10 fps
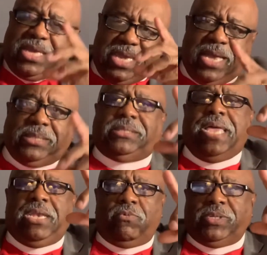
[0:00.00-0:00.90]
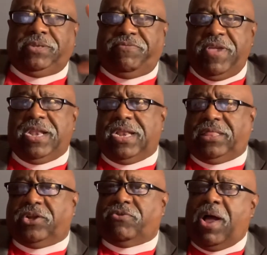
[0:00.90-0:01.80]
Yes, Satan was defeated
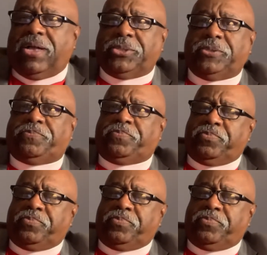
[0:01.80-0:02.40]
at the cross,